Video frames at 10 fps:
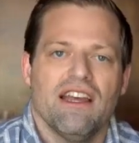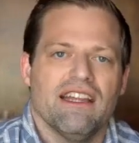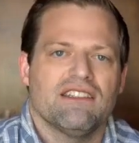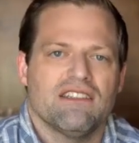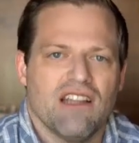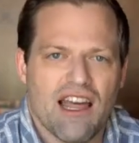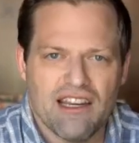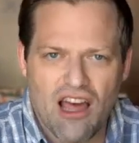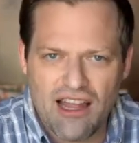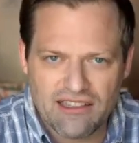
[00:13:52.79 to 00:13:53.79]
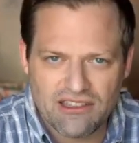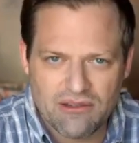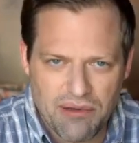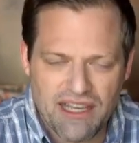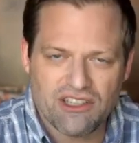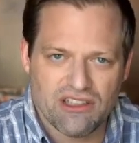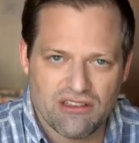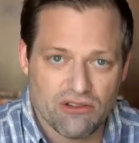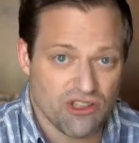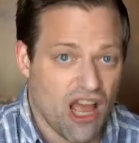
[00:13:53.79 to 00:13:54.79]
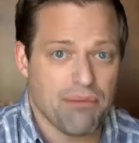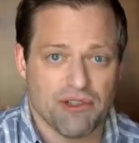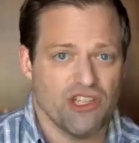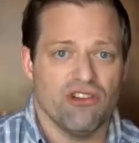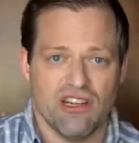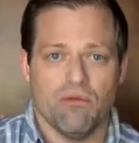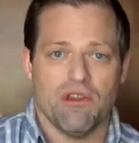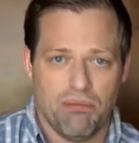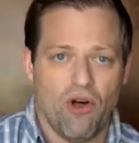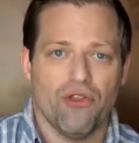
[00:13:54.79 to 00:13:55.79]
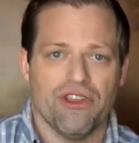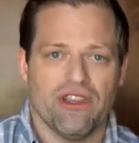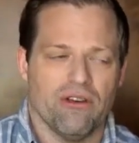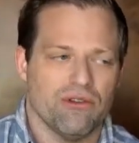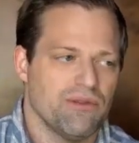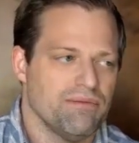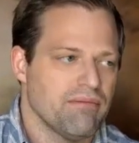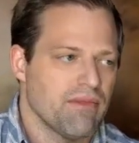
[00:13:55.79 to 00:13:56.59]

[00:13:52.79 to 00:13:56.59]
It's not an honest depiction. There's opportunity with both of those,